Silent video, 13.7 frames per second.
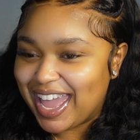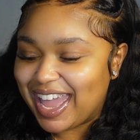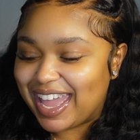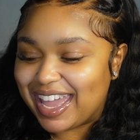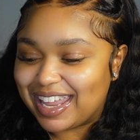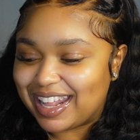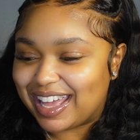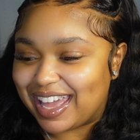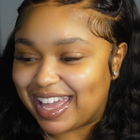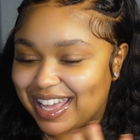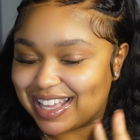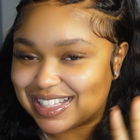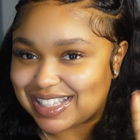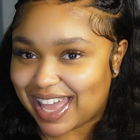It
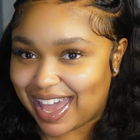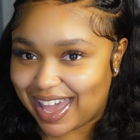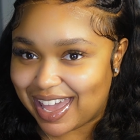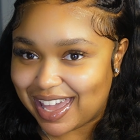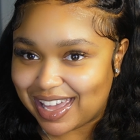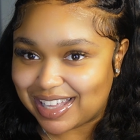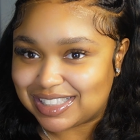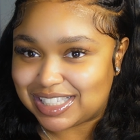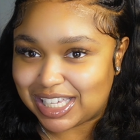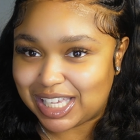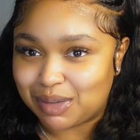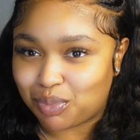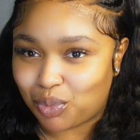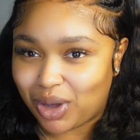is a
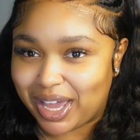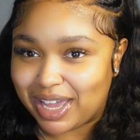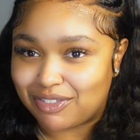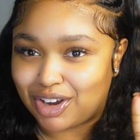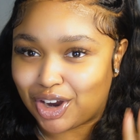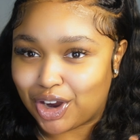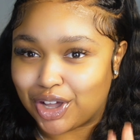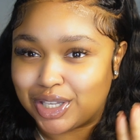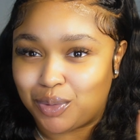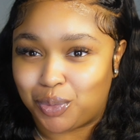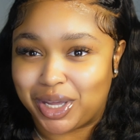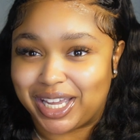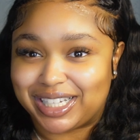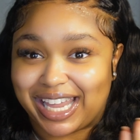deep wave curly
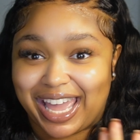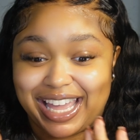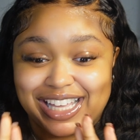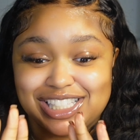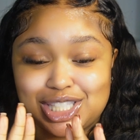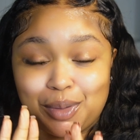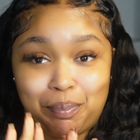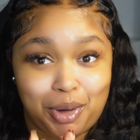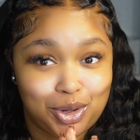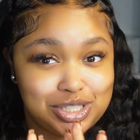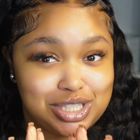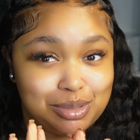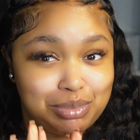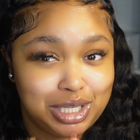wig that is
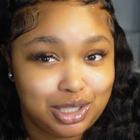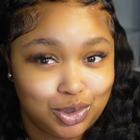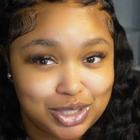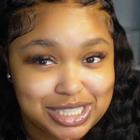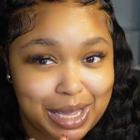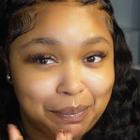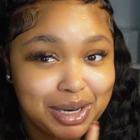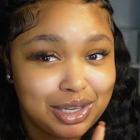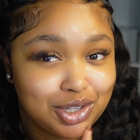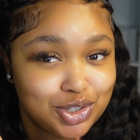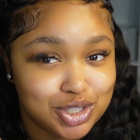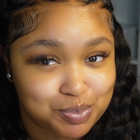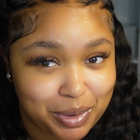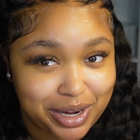supposed to be glueless. I put a
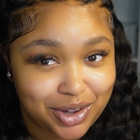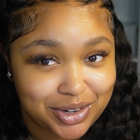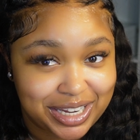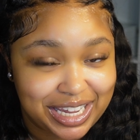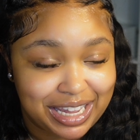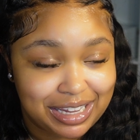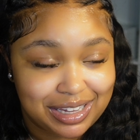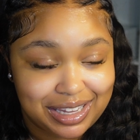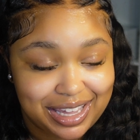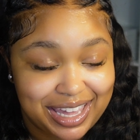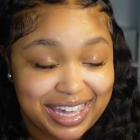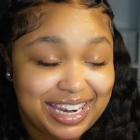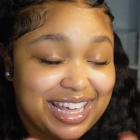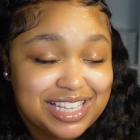little spray on it.
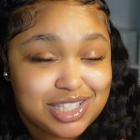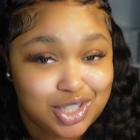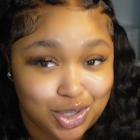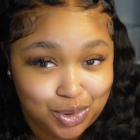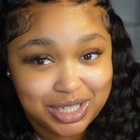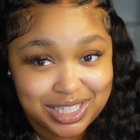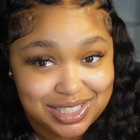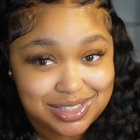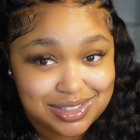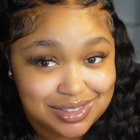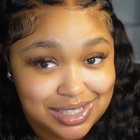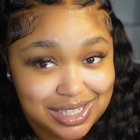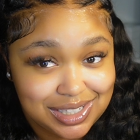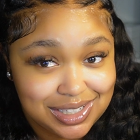It is glueless.